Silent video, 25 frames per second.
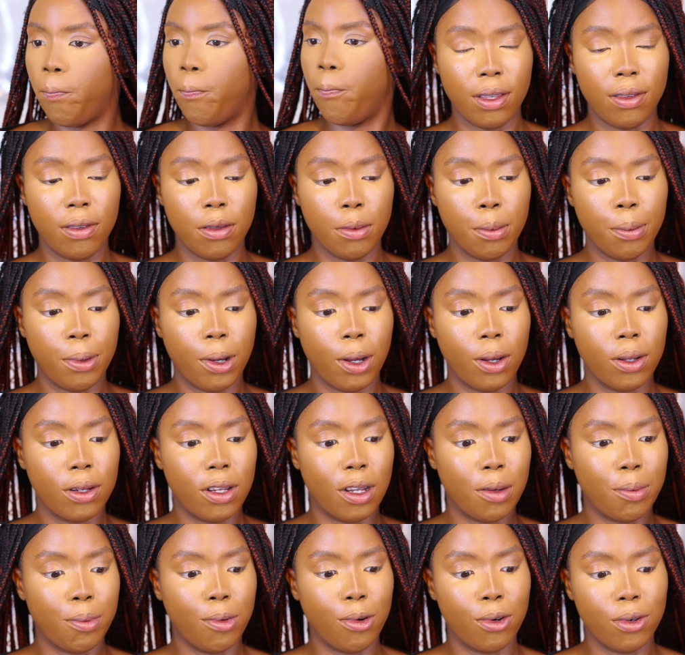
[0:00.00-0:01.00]
Setting
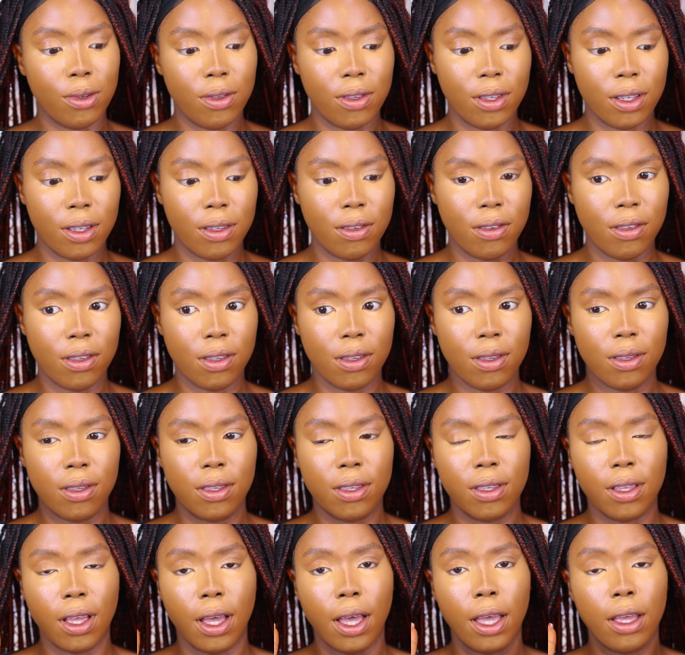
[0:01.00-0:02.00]
powder processes,
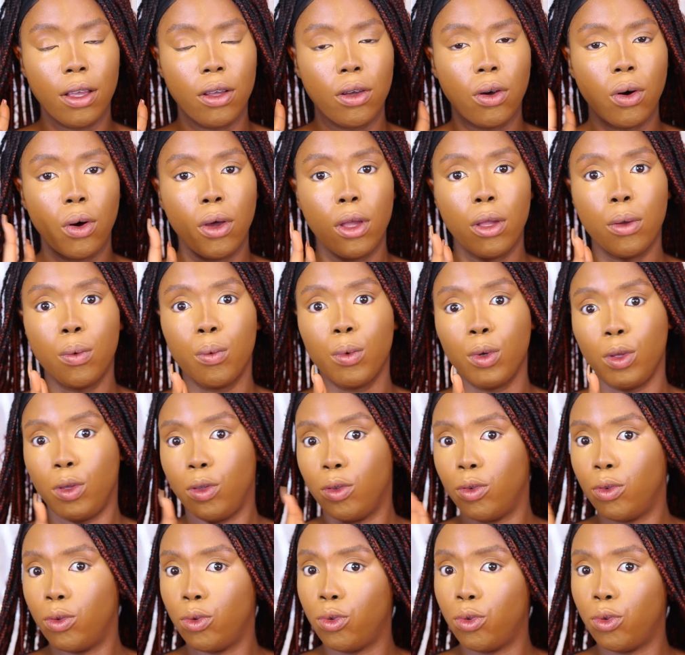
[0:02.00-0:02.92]
I go in with